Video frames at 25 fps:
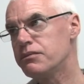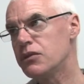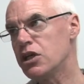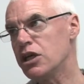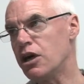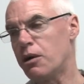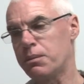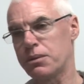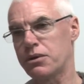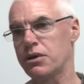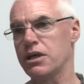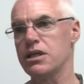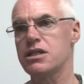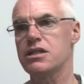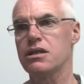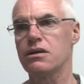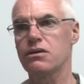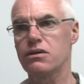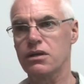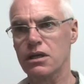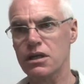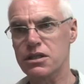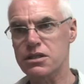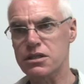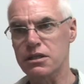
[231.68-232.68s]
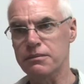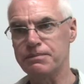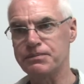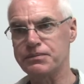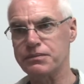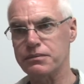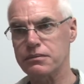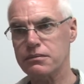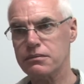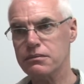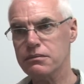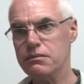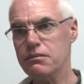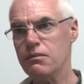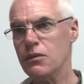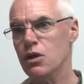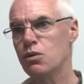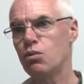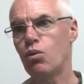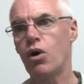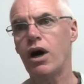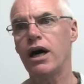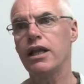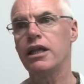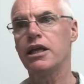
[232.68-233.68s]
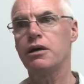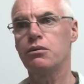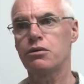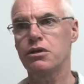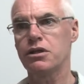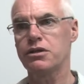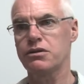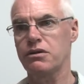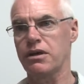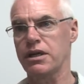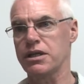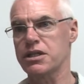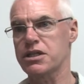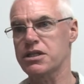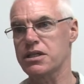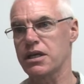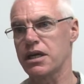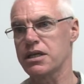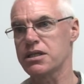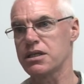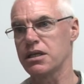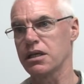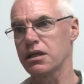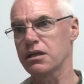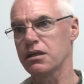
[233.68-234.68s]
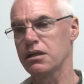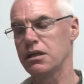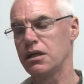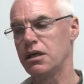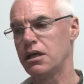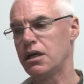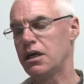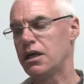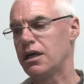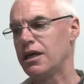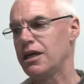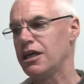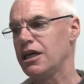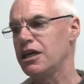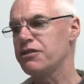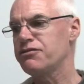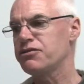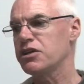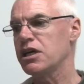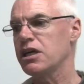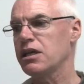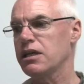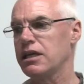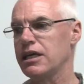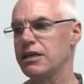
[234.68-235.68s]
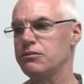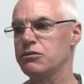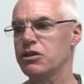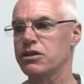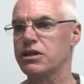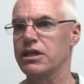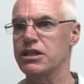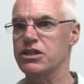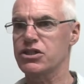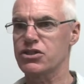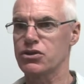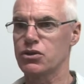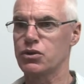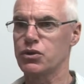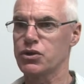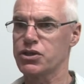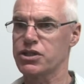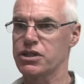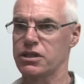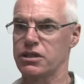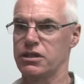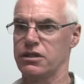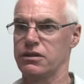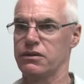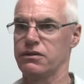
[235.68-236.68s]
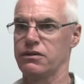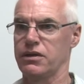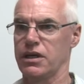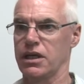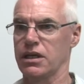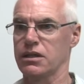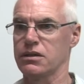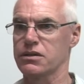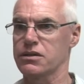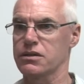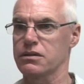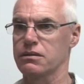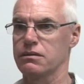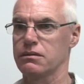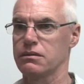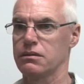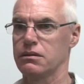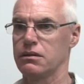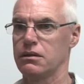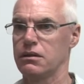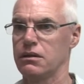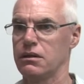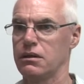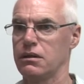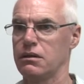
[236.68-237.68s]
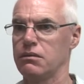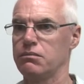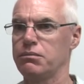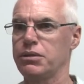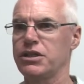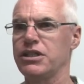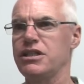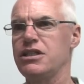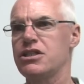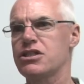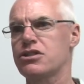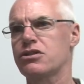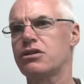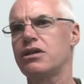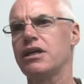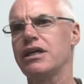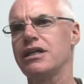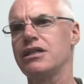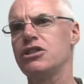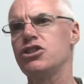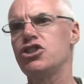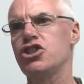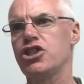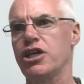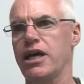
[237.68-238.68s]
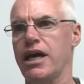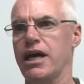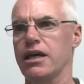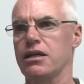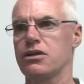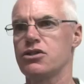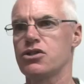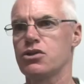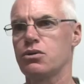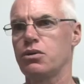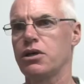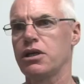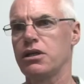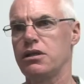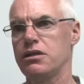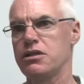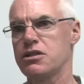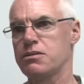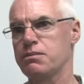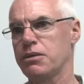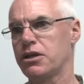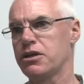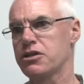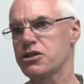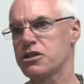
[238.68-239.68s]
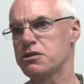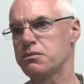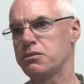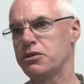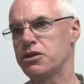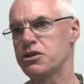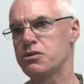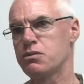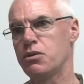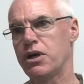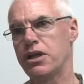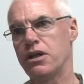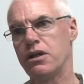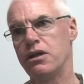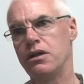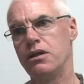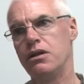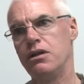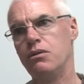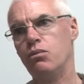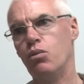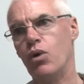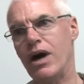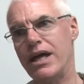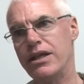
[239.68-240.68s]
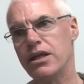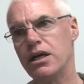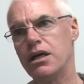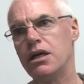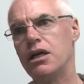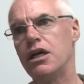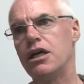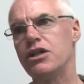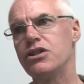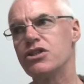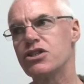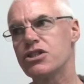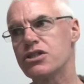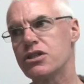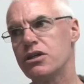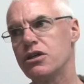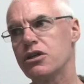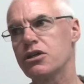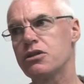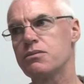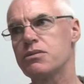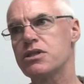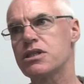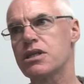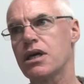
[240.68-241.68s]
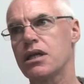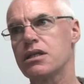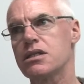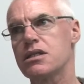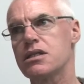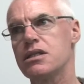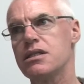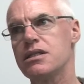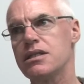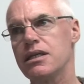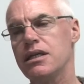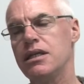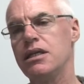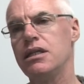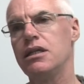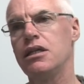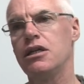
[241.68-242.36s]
operating theatre while they were under anaesthetic, if they claim that they saw certain things, please try and check as quickly as possible as whether the circumstances in